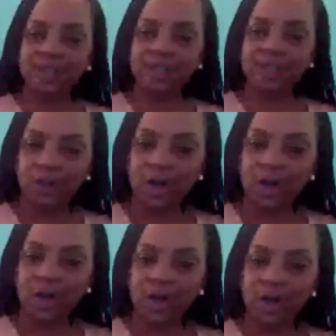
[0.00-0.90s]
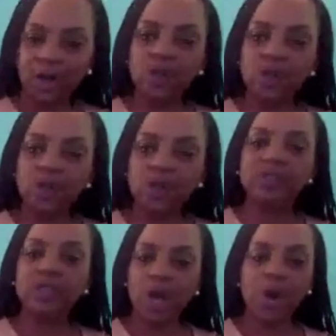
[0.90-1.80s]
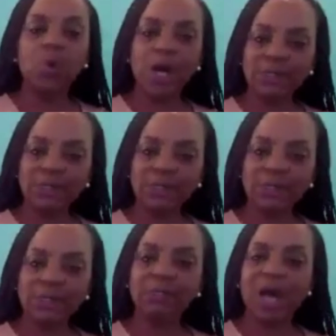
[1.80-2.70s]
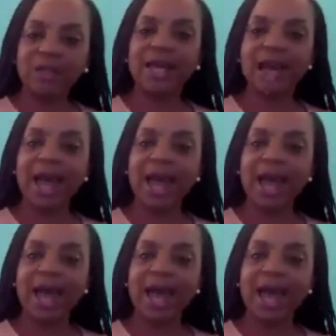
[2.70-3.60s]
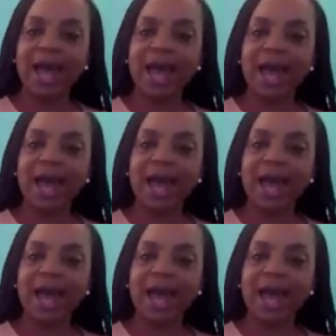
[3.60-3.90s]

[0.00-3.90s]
She says the girls know what's about to happen.